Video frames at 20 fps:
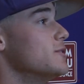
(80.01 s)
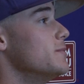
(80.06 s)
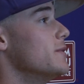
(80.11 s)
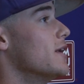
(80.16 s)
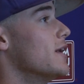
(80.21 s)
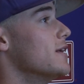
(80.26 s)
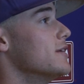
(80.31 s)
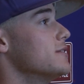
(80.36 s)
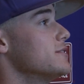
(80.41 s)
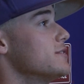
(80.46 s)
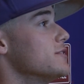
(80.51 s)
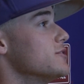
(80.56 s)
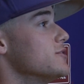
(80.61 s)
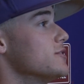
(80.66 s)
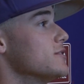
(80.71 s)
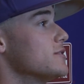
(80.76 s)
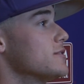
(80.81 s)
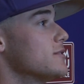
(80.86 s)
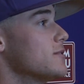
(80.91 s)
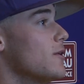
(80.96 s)
To be honest, it's
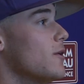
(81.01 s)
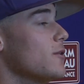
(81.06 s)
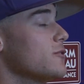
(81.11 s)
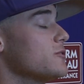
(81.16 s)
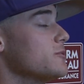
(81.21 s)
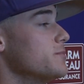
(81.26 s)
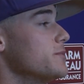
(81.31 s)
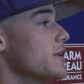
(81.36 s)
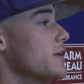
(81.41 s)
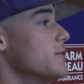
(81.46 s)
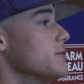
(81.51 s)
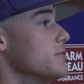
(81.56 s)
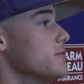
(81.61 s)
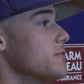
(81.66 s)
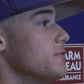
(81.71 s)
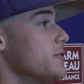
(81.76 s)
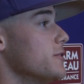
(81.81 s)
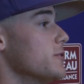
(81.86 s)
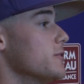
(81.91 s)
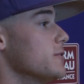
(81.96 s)
just awesome to be out on the
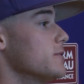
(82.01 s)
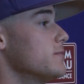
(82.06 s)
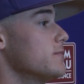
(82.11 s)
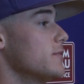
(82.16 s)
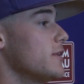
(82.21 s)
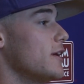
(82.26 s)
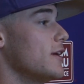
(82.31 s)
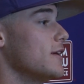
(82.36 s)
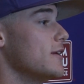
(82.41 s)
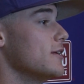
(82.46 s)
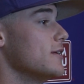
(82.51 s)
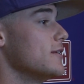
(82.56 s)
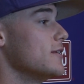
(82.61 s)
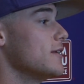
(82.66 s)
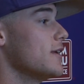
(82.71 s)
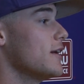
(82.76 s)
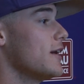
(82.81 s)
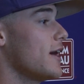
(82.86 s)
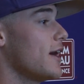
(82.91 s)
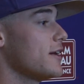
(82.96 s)
field,
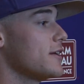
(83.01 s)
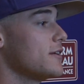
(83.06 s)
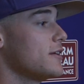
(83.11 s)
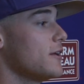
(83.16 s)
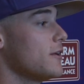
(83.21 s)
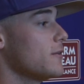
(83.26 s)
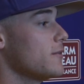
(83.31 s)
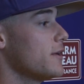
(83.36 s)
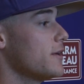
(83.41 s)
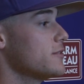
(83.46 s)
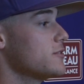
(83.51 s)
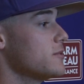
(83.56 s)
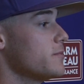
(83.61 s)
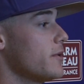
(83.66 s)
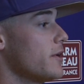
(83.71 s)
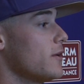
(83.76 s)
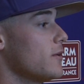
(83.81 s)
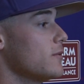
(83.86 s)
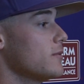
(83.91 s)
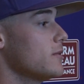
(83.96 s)
and I could care less
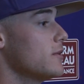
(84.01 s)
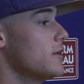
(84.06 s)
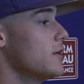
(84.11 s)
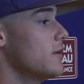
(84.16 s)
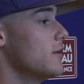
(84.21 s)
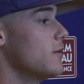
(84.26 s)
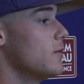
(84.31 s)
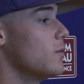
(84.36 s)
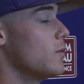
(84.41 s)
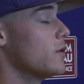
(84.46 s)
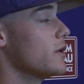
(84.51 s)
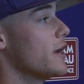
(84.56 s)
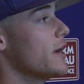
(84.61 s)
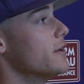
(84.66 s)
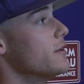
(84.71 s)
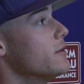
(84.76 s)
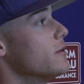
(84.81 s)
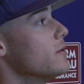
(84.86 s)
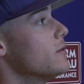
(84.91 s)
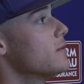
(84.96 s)
about what I
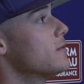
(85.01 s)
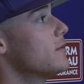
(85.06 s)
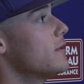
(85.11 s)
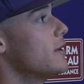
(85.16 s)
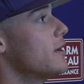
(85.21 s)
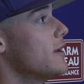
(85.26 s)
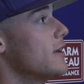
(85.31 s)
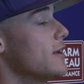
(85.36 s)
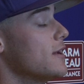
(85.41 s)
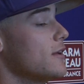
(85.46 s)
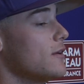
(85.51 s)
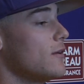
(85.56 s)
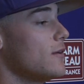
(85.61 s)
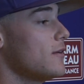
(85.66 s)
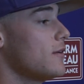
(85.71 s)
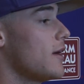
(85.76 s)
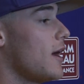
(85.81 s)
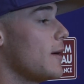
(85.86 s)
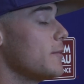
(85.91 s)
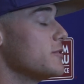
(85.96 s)
do, and
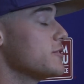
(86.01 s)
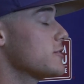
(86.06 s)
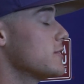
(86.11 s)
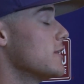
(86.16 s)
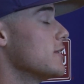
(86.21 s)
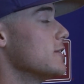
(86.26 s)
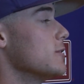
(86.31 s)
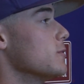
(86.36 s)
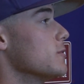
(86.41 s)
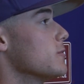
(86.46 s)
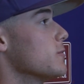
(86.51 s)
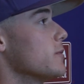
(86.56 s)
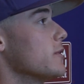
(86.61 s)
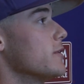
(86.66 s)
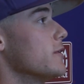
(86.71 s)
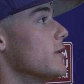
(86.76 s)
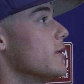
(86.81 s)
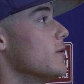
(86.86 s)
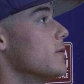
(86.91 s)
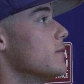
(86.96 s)
I'm just glad there were
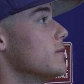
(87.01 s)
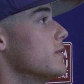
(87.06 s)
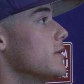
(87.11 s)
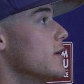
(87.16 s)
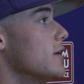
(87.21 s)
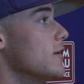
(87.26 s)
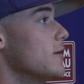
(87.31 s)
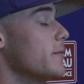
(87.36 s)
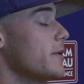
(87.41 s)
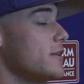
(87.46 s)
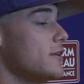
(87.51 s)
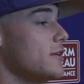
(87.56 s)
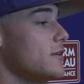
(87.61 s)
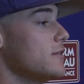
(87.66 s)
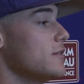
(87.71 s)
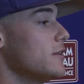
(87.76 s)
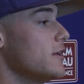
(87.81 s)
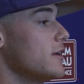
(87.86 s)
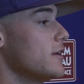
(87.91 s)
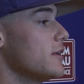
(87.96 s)
3-0. At the end
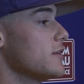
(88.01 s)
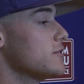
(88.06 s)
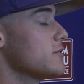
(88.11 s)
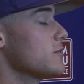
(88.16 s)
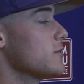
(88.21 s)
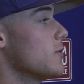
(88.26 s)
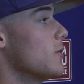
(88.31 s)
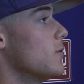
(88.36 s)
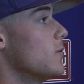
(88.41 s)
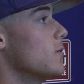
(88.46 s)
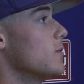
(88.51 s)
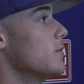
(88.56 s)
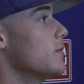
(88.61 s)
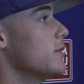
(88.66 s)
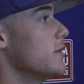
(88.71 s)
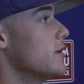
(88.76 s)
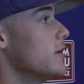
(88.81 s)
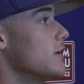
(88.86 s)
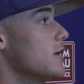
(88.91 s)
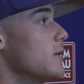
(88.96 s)
of the day, that's the goal.
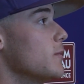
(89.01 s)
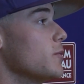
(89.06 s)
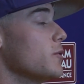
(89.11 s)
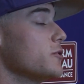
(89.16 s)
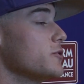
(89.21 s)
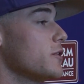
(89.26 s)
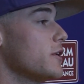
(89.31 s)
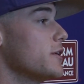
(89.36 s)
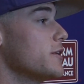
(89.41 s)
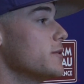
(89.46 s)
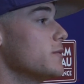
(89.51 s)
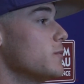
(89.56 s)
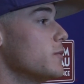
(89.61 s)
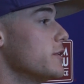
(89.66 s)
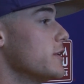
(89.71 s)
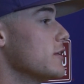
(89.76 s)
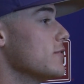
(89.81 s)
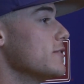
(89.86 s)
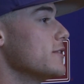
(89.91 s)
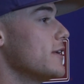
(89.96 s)
We're trying to
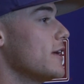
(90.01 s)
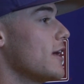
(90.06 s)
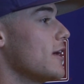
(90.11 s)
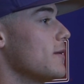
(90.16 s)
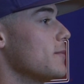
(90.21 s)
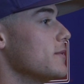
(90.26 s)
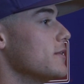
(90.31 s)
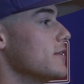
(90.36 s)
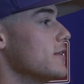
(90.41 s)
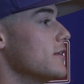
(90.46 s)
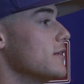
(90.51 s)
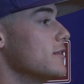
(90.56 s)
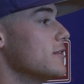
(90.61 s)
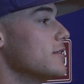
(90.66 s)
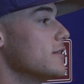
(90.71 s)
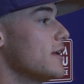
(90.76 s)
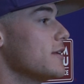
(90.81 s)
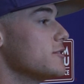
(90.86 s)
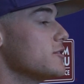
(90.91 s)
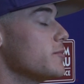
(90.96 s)
win every game, and
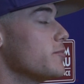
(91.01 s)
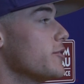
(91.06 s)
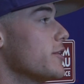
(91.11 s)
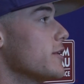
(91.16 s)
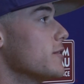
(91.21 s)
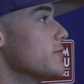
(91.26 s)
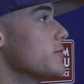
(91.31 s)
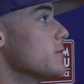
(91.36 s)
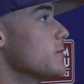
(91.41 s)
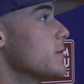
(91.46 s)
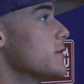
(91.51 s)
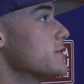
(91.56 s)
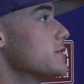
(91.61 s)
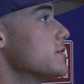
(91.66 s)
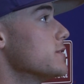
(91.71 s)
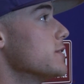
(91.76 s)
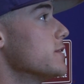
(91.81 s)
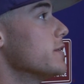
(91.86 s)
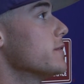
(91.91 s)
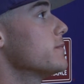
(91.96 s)
then that's the plan for the rest
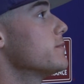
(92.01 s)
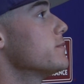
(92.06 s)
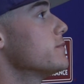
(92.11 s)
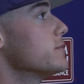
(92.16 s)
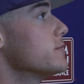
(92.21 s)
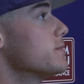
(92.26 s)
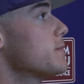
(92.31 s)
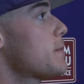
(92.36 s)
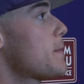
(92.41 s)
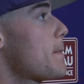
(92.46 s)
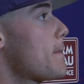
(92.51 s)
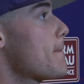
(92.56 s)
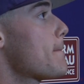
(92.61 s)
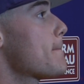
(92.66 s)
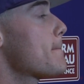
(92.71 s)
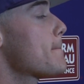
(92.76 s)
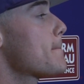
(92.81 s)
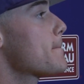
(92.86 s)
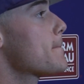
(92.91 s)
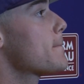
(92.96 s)
of the year. You
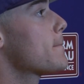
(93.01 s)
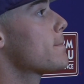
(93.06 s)
guys won